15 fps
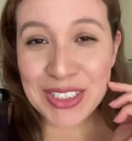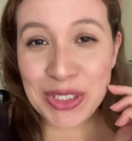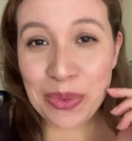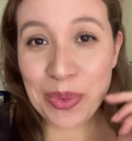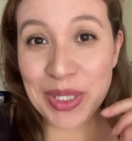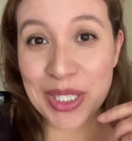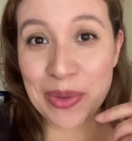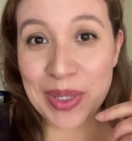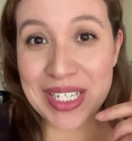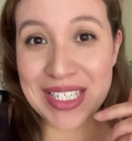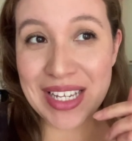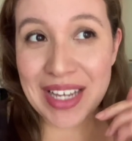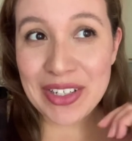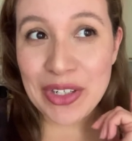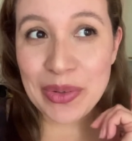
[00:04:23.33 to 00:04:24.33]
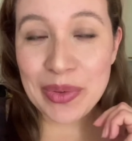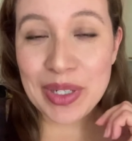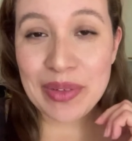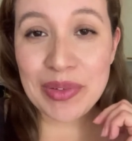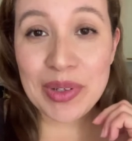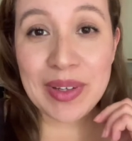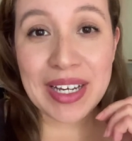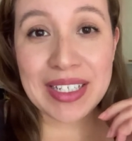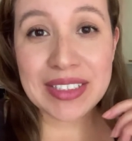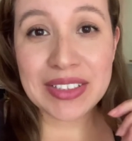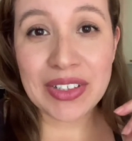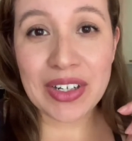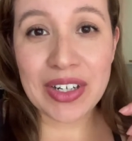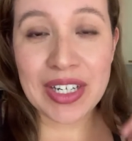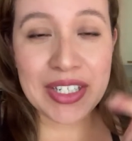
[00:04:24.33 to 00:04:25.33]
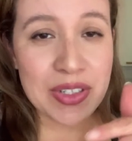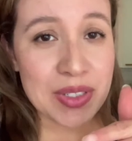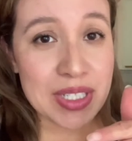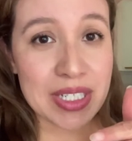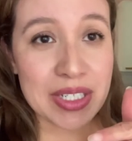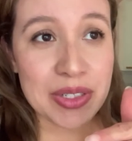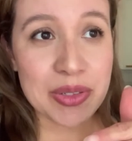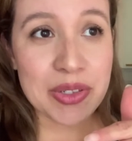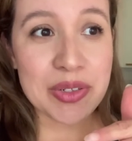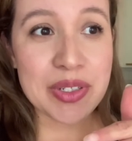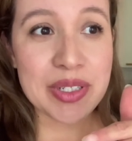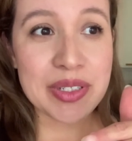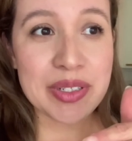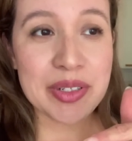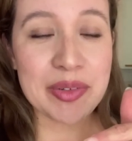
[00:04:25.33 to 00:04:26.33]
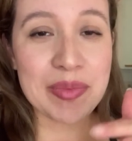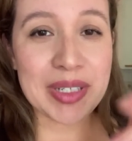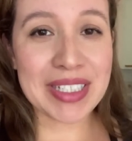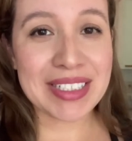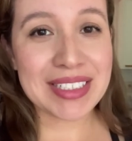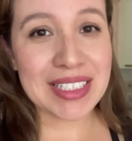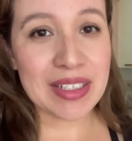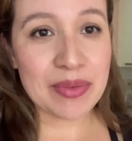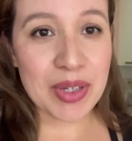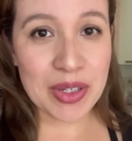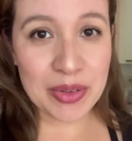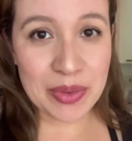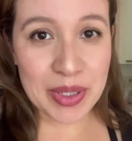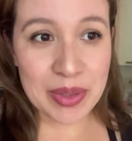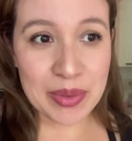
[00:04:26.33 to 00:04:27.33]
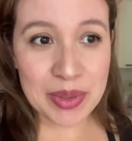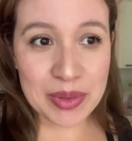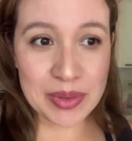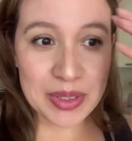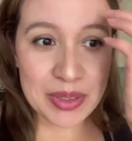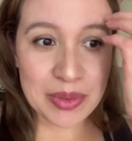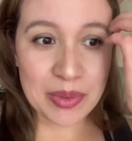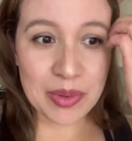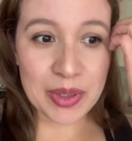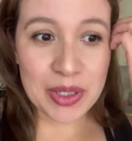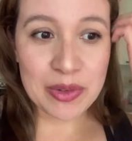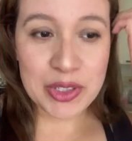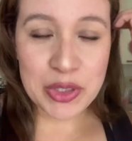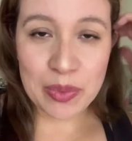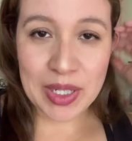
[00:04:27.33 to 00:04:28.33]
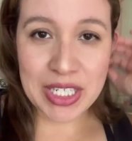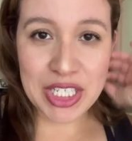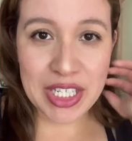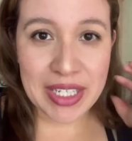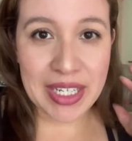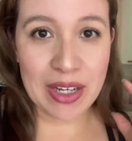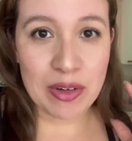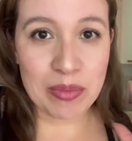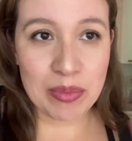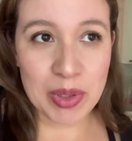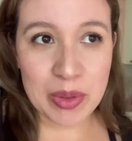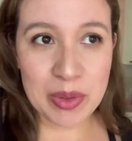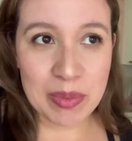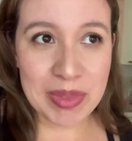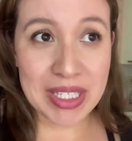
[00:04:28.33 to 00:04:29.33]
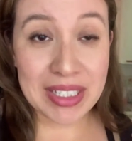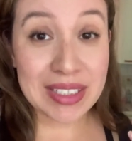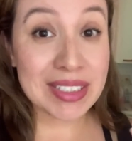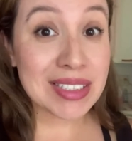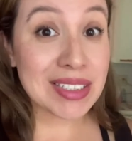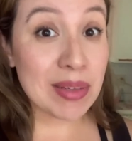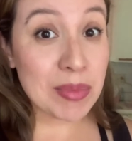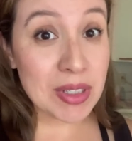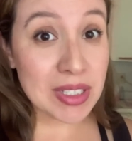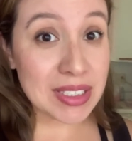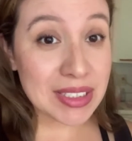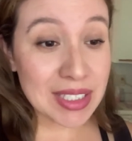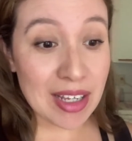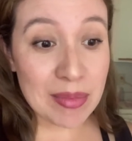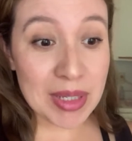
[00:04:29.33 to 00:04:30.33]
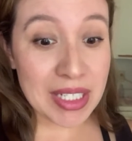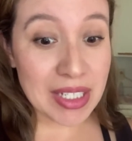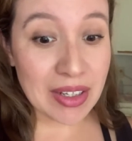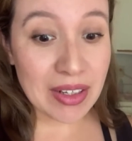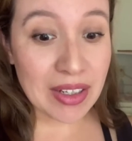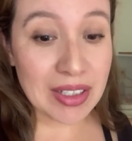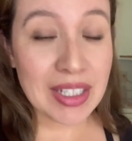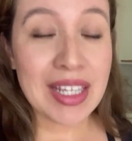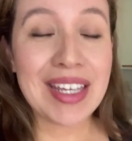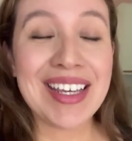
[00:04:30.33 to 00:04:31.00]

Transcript: So really quick side note, if you guys are interested in Nutrisystem instead of Hungry Root, or you just want to check out both because summer is coming, y'all,